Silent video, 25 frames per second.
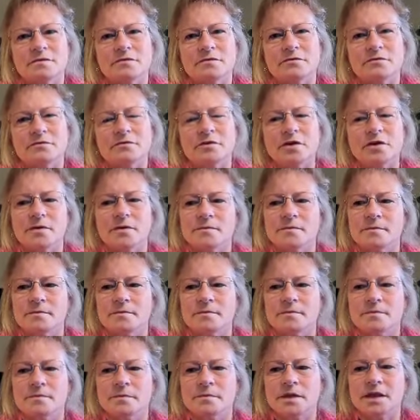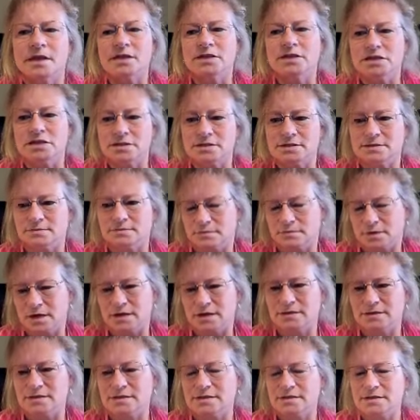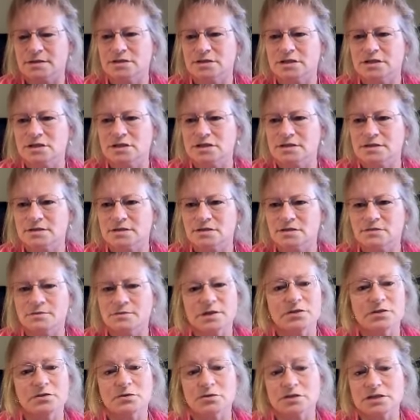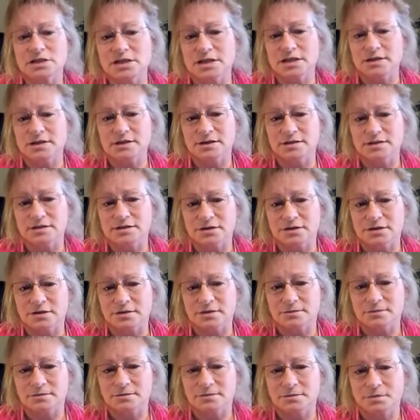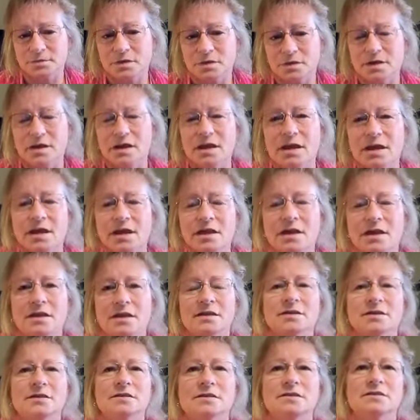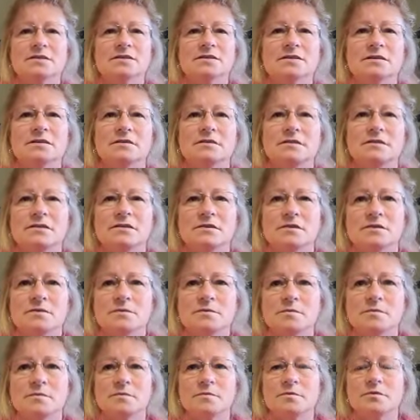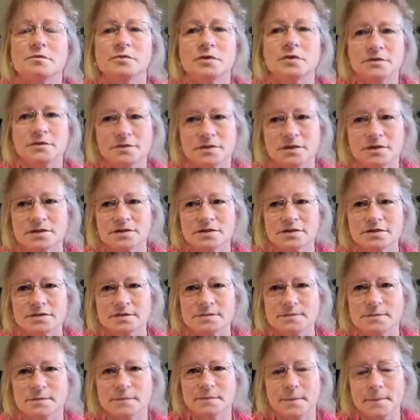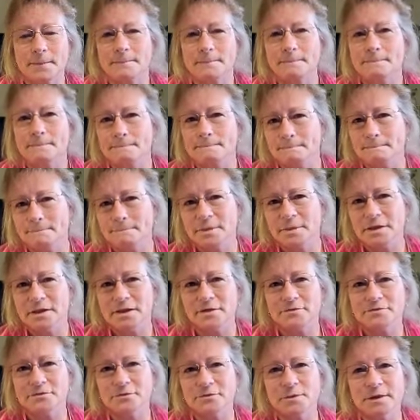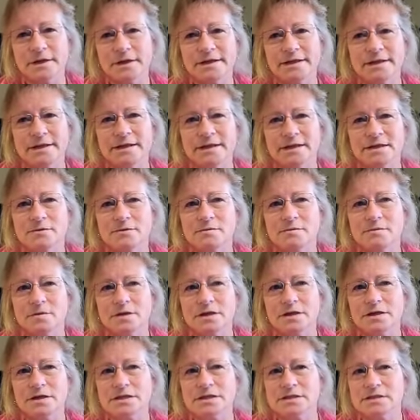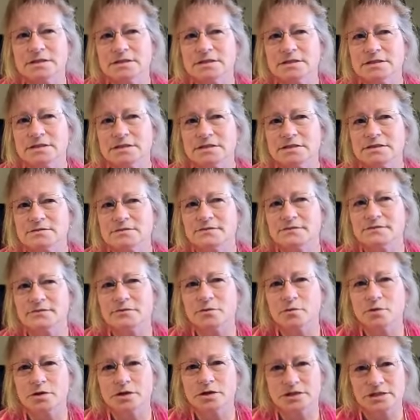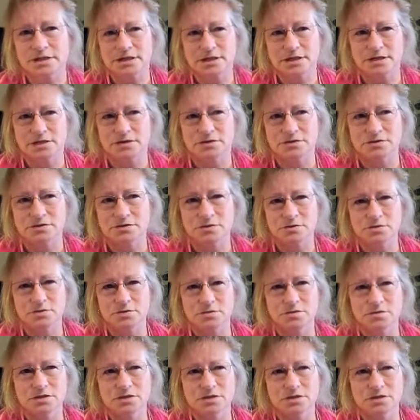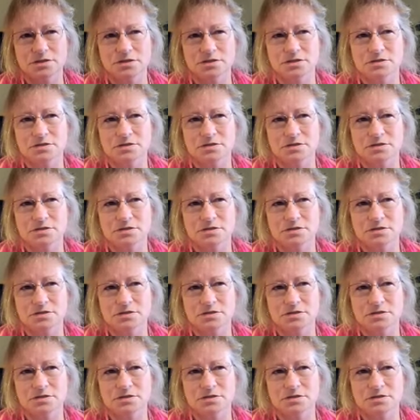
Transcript: from, like, she's, as I said, she's going to be 13 this year. And the previous loved one was 14 years old